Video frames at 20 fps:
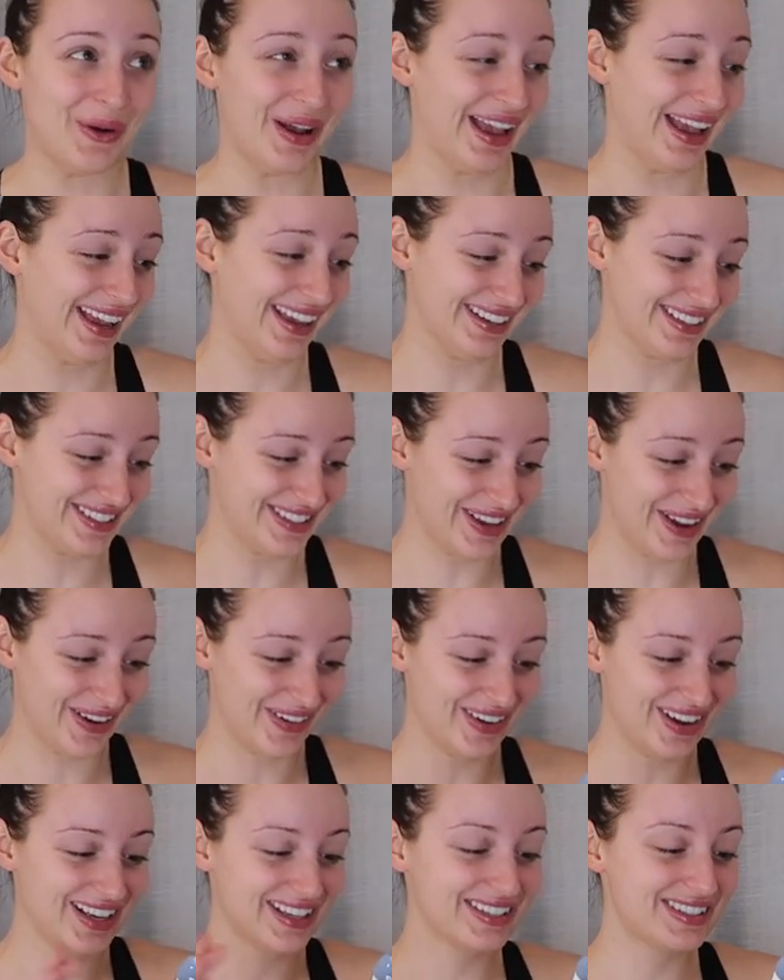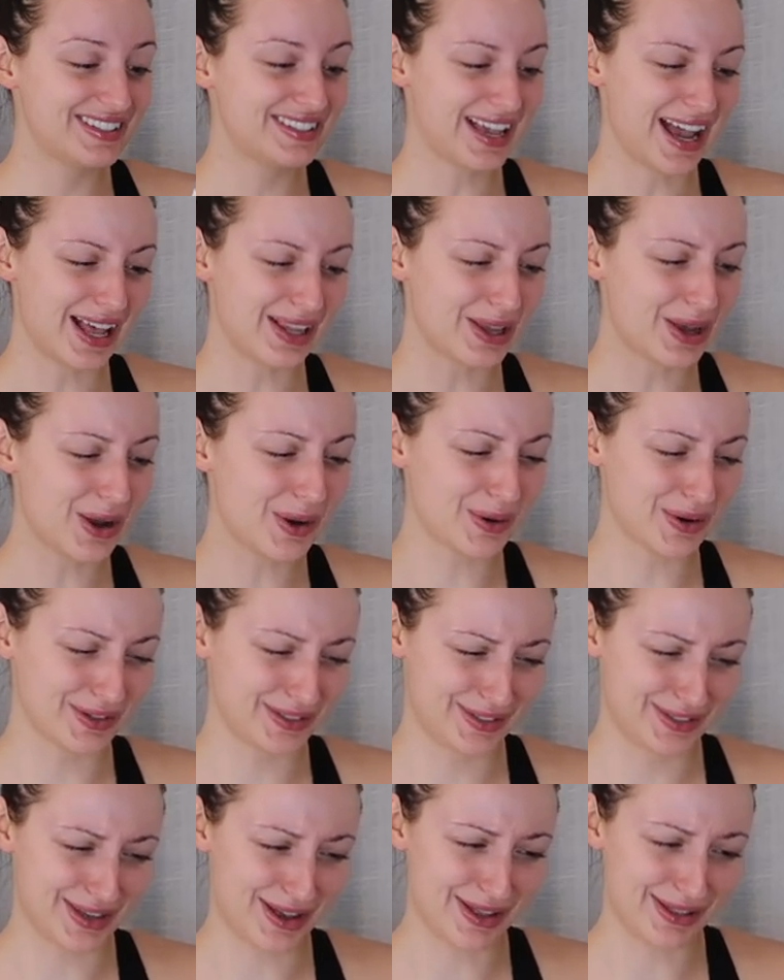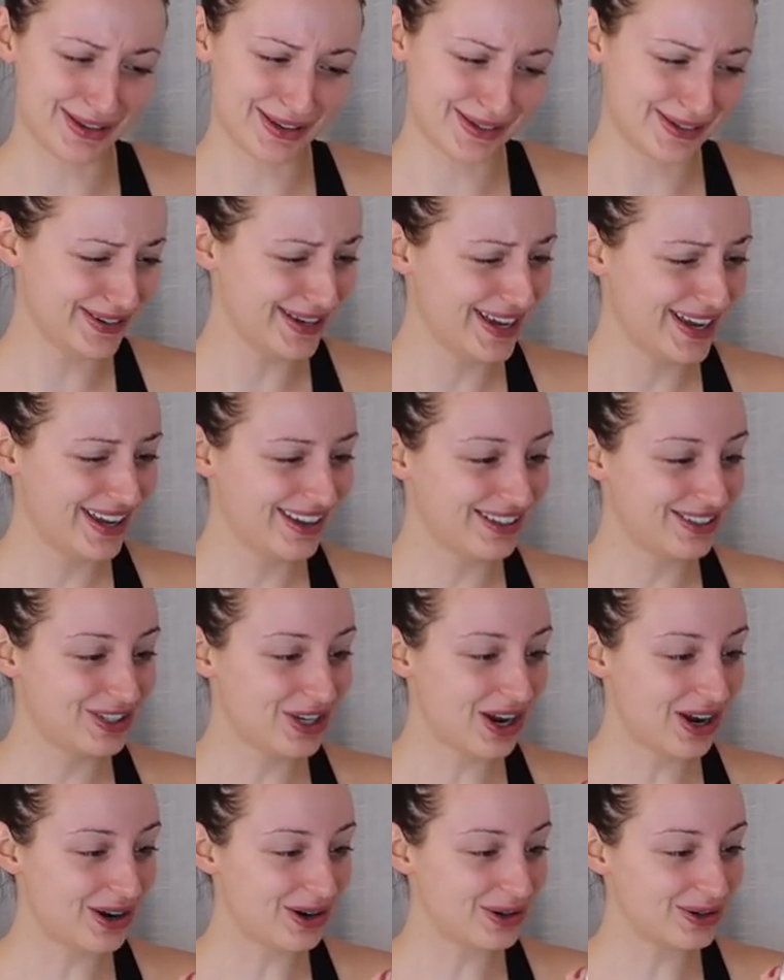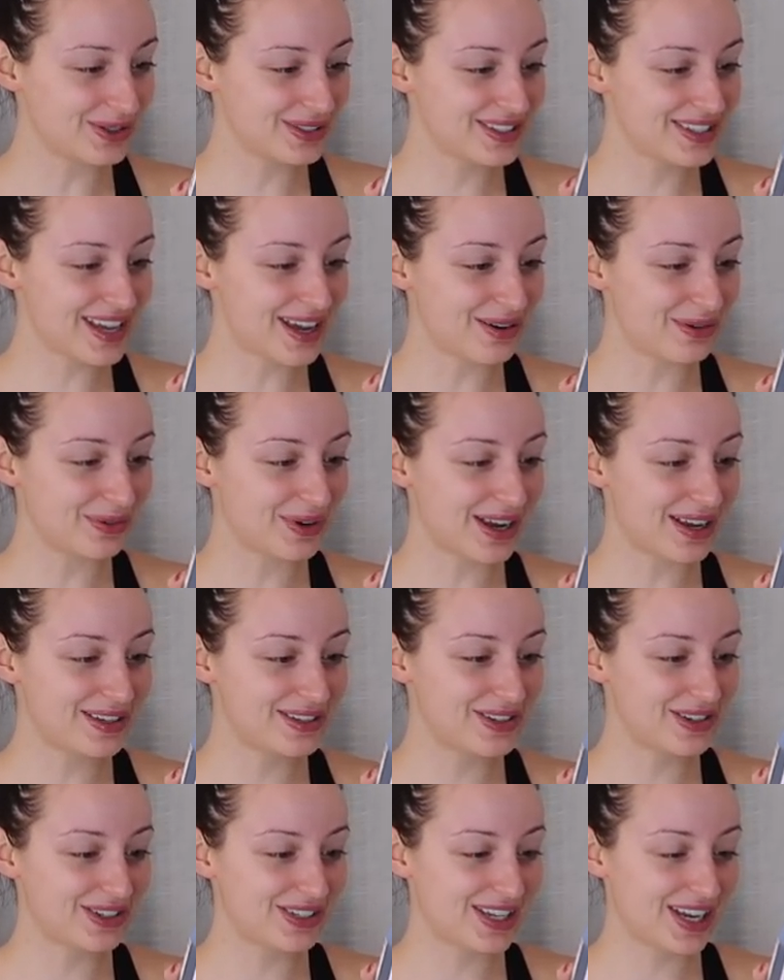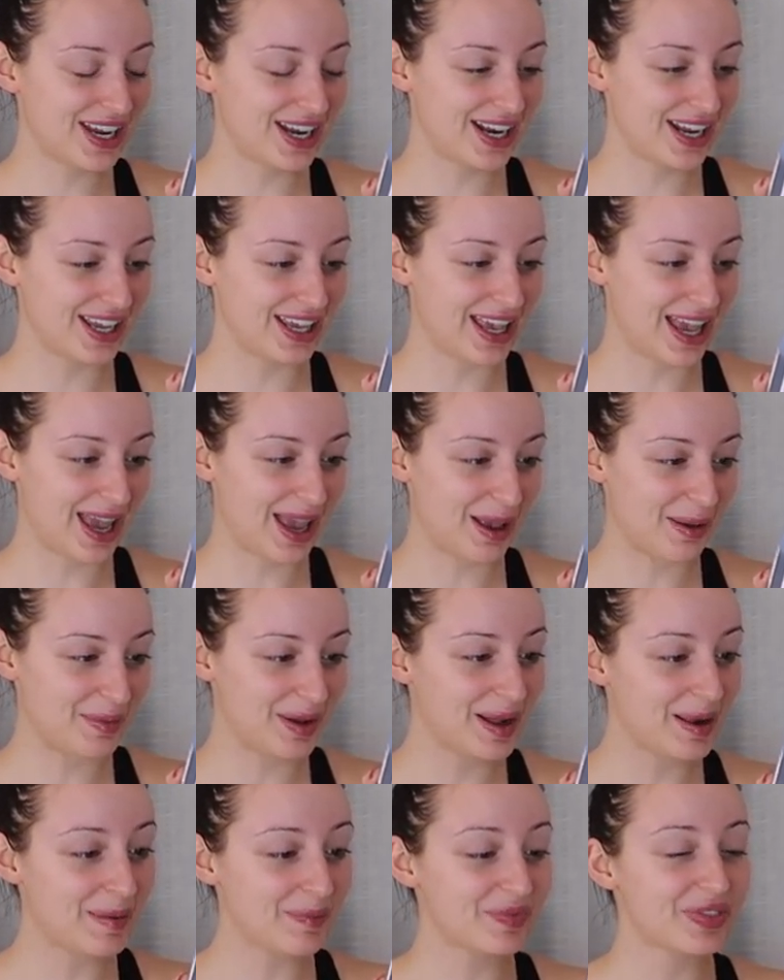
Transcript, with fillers: way so sallow or solo tones and raise your tanning game